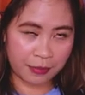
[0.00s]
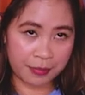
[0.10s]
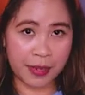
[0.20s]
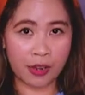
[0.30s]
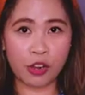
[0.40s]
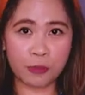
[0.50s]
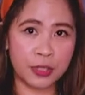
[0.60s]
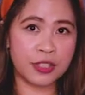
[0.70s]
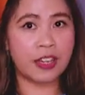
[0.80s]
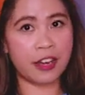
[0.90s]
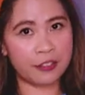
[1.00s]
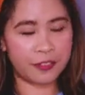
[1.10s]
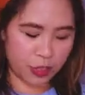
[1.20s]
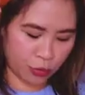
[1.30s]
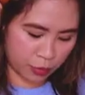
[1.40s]
parang almost half
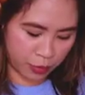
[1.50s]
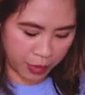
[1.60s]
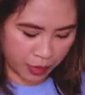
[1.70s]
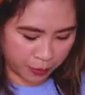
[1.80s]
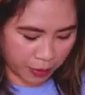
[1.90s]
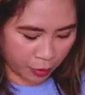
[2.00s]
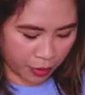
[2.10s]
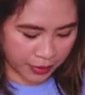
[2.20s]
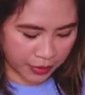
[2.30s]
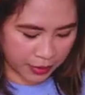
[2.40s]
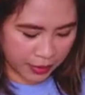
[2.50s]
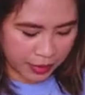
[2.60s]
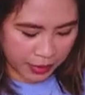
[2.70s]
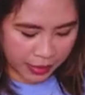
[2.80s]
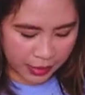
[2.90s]
din yung bawas.
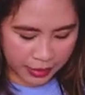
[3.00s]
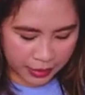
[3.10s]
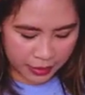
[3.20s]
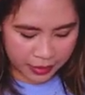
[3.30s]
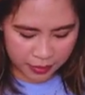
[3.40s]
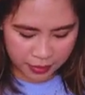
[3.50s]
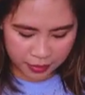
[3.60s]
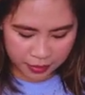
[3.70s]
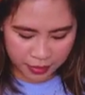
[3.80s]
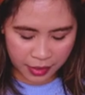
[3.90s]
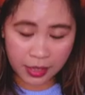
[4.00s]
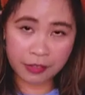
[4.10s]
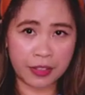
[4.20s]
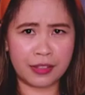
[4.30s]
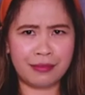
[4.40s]
And, I
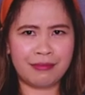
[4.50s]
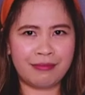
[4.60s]
love it.